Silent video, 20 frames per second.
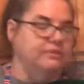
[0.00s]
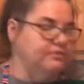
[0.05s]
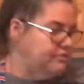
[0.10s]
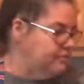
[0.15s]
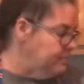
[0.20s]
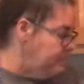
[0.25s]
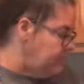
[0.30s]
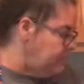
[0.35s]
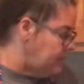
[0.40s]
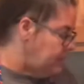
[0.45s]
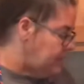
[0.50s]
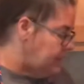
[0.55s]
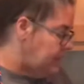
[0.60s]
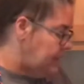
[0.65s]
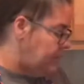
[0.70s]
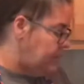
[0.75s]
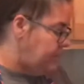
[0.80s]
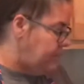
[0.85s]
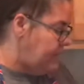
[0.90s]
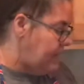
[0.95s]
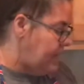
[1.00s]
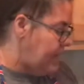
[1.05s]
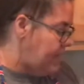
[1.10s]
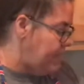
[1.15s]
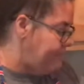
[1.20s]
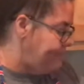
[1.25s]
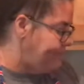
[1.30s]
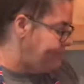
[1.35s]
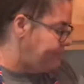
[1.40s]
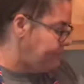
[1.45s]
so we're going to go with
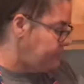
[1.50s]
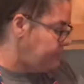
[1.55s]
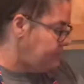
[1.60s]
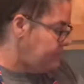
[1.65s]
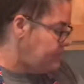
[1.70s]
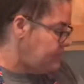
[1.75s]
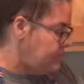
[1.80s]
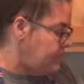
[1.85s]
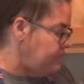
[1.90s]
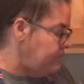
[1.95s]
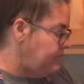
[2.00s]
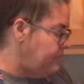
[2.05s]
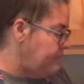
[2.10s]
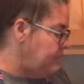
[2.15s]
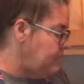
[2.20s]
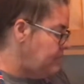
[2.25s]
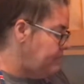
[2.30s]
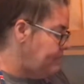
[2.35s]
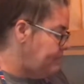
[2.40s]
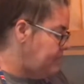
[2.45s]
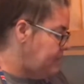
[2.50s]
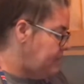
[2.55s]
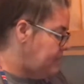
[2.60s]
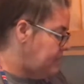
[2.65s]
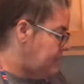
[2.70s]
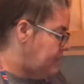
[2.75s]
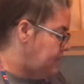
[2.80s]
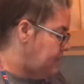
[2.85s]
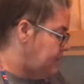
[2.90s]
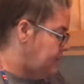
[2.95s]
that. So I'm going to put it
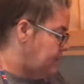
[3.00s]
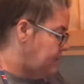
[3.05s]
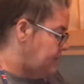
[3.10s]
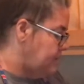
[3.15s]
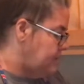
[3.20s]
here.